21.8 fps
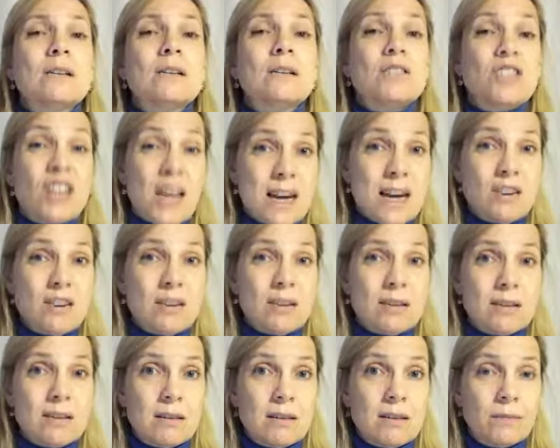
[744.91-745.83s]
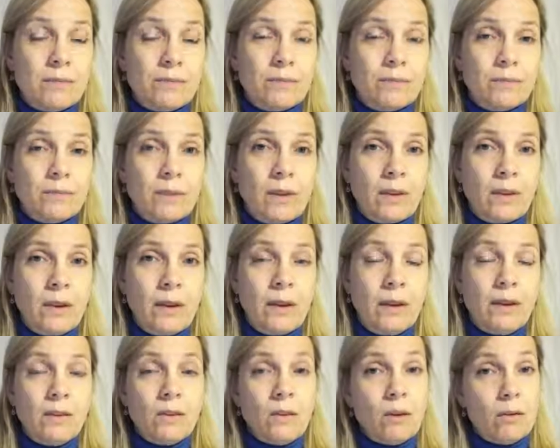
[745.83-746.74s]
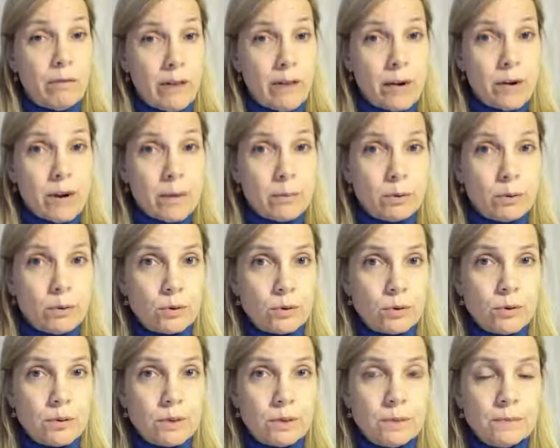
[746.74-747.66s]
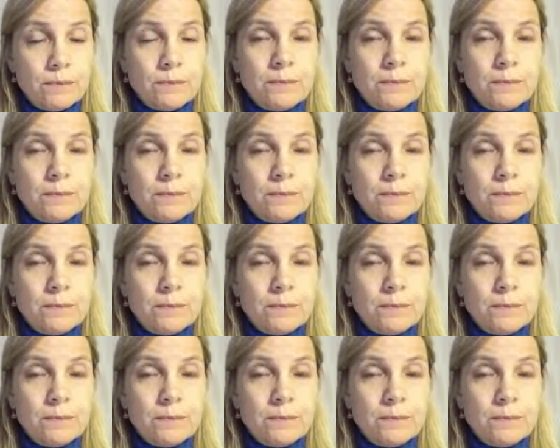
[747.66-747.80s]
changes. So very important.